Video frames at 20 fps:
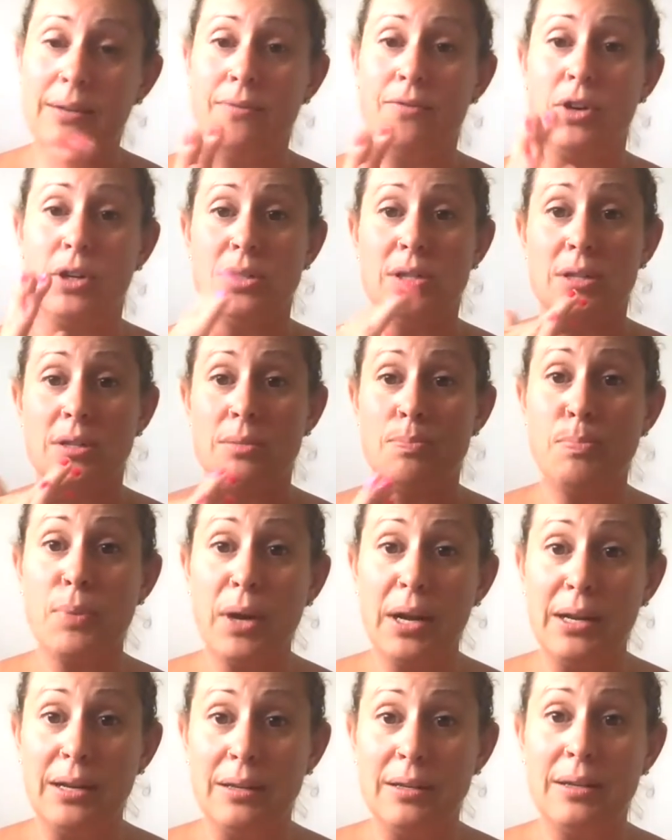versus
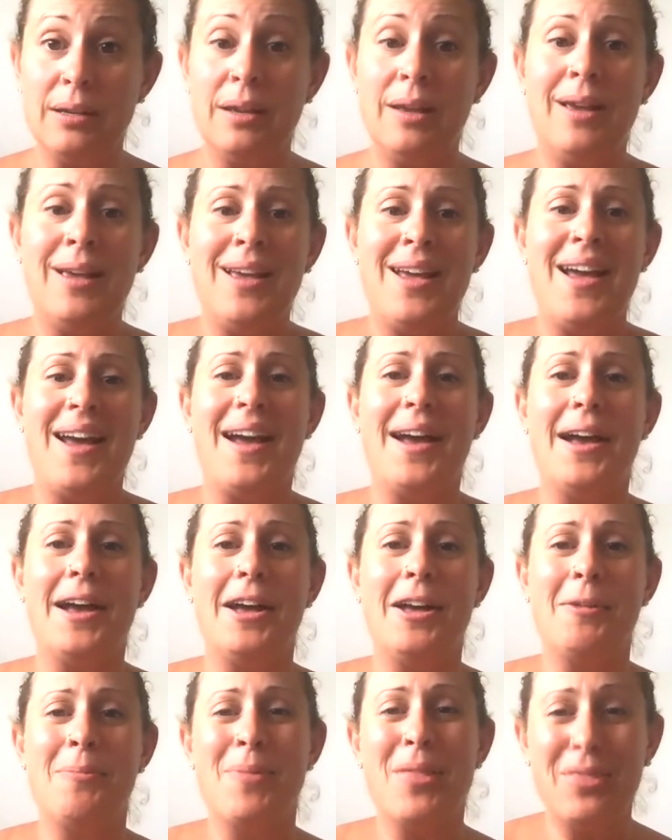print,
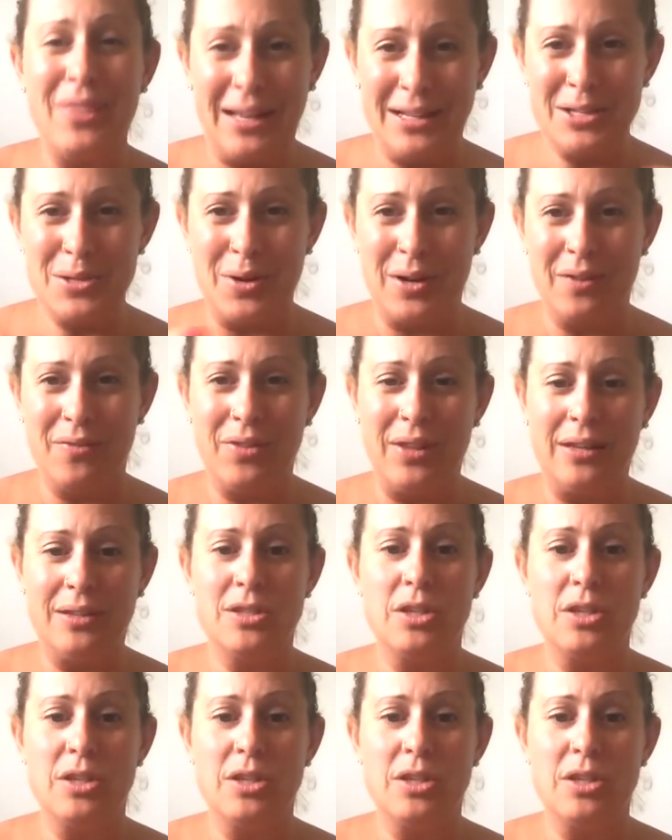that sort of thing.